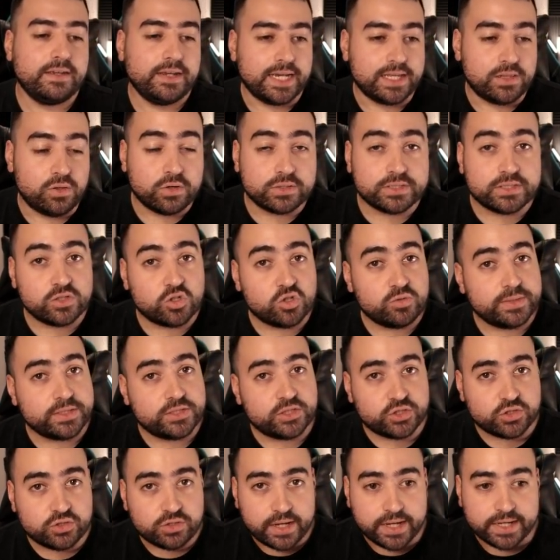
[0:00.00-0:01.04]
It looks a little bit
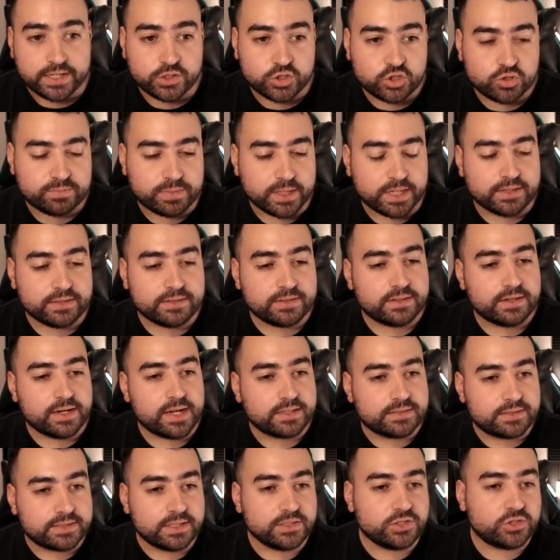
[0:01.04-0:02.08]
strange, but
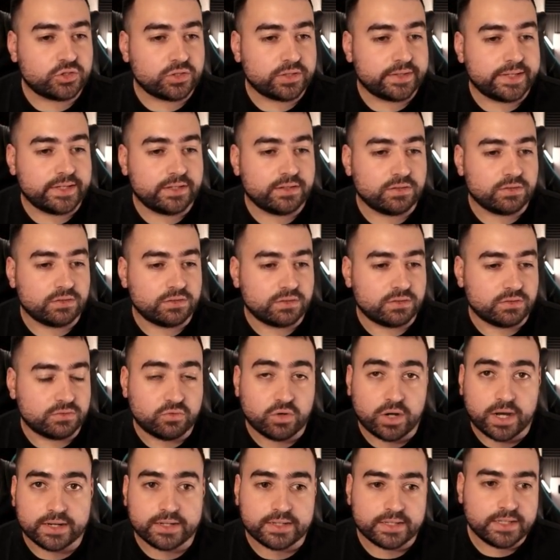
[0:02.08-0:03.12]
essentially
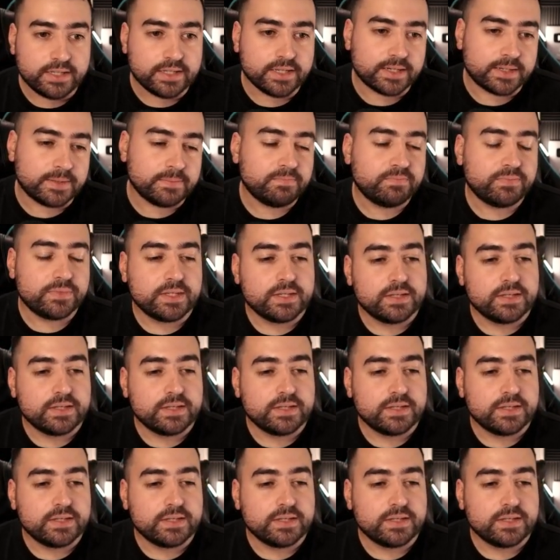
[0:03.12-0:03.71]
right here,